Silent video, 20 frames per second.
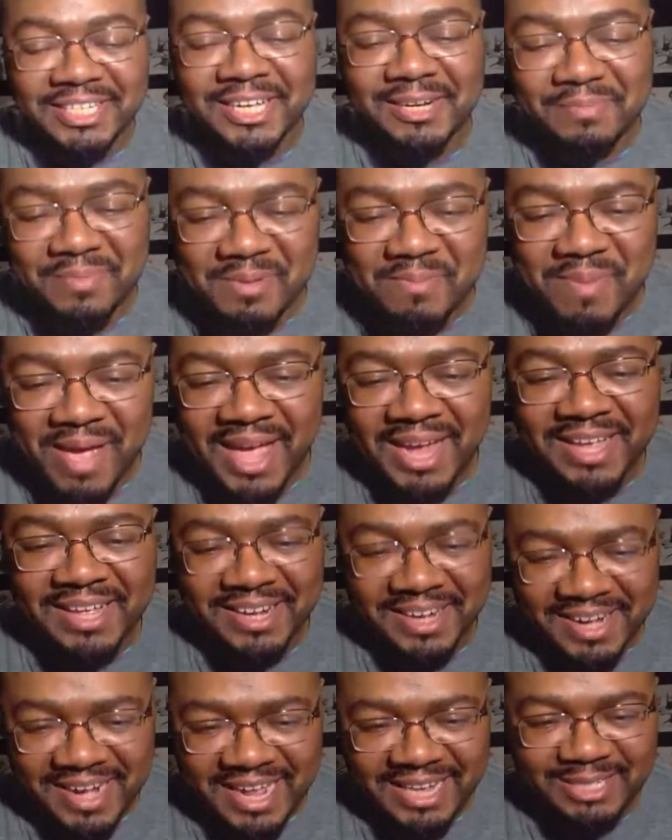gonna be back
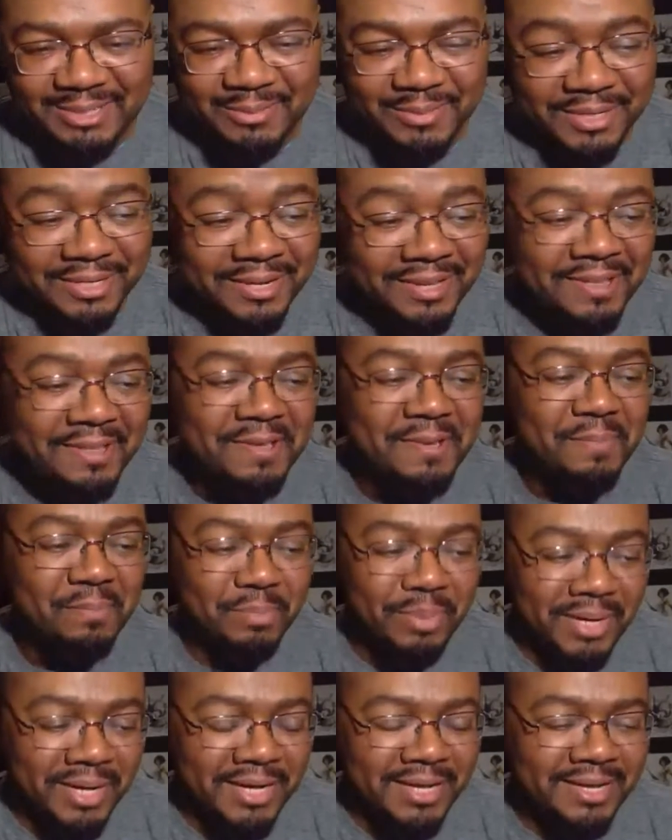in the next one.
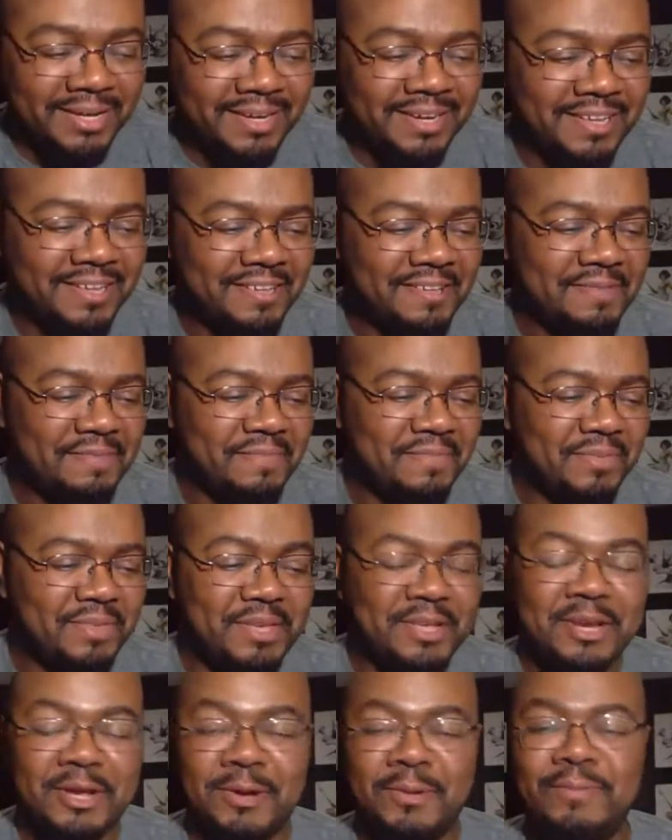But
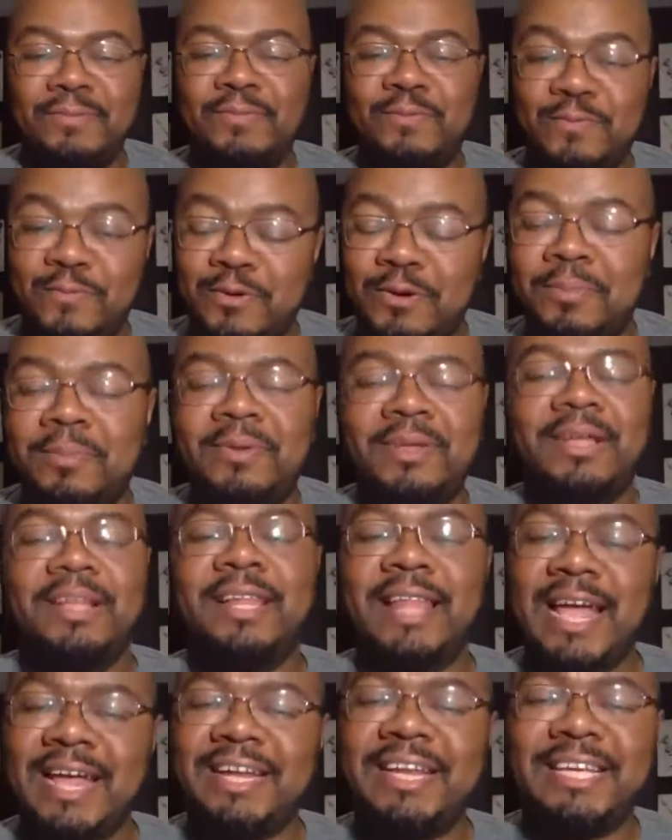from
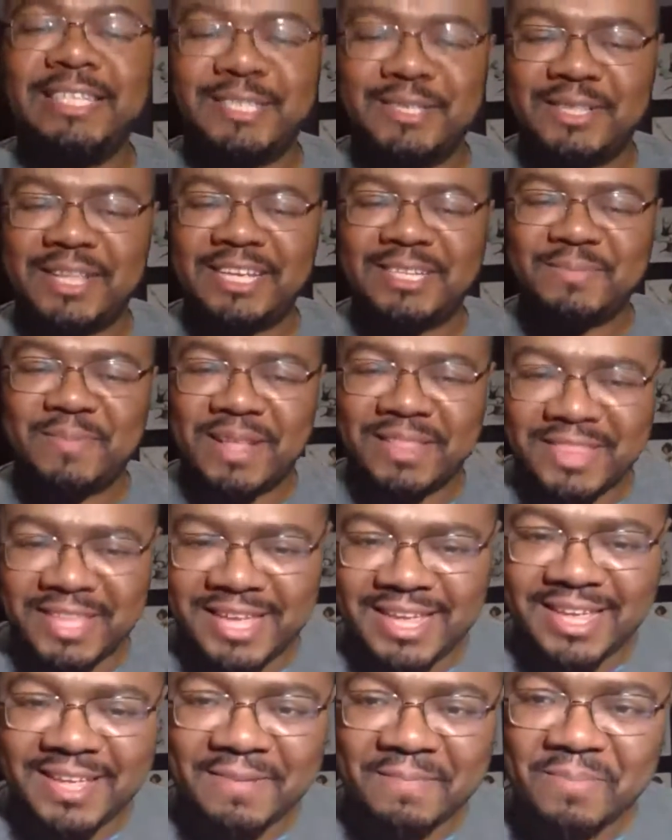like that's my
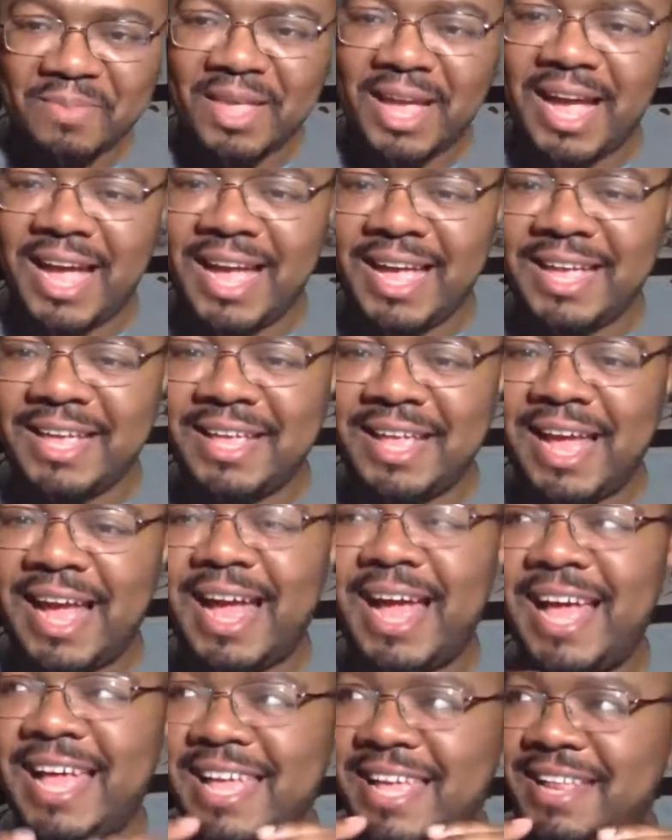thing.
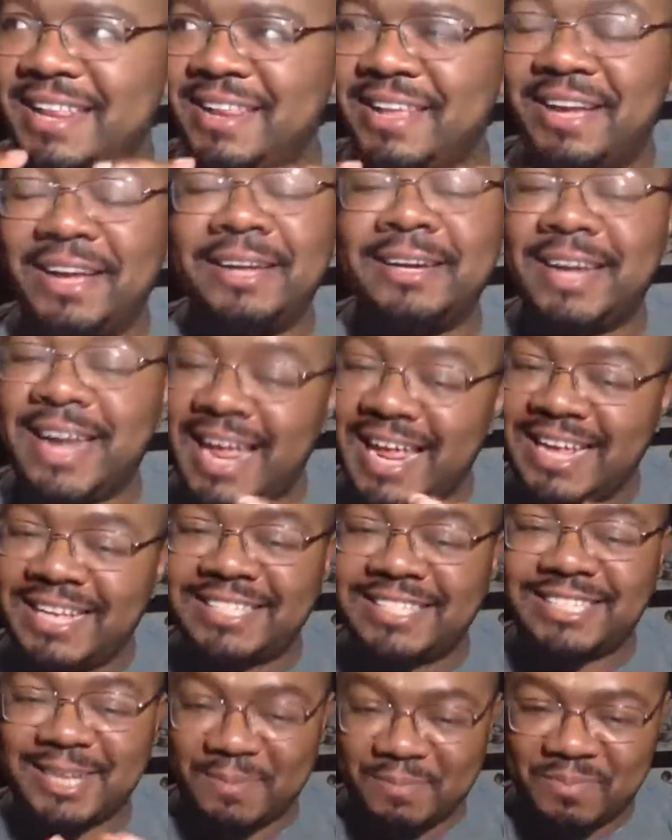I
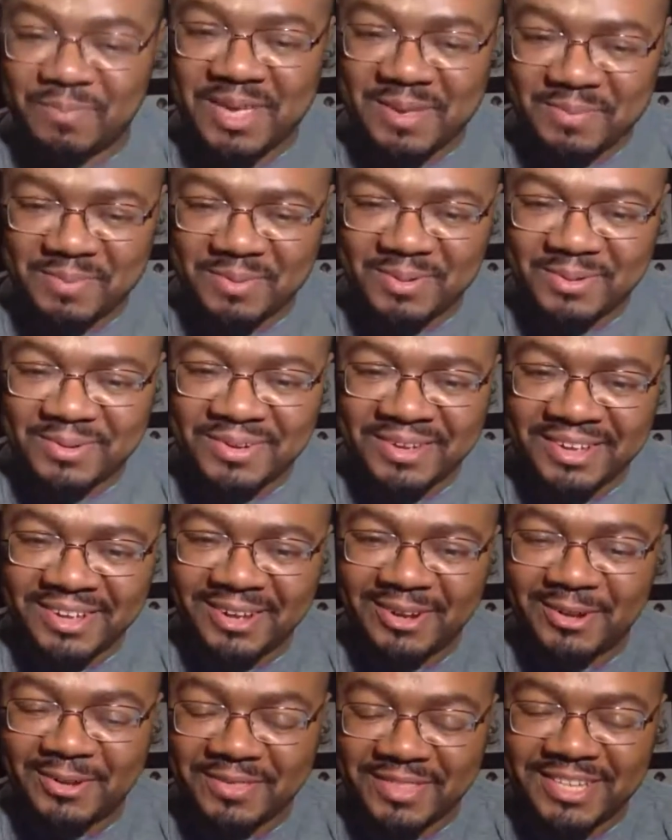unlike some people
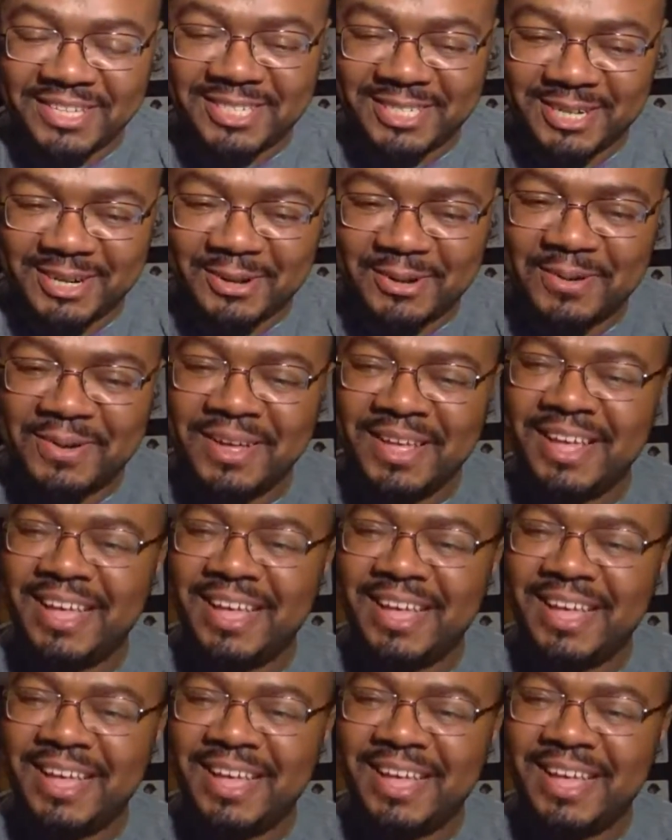on this show,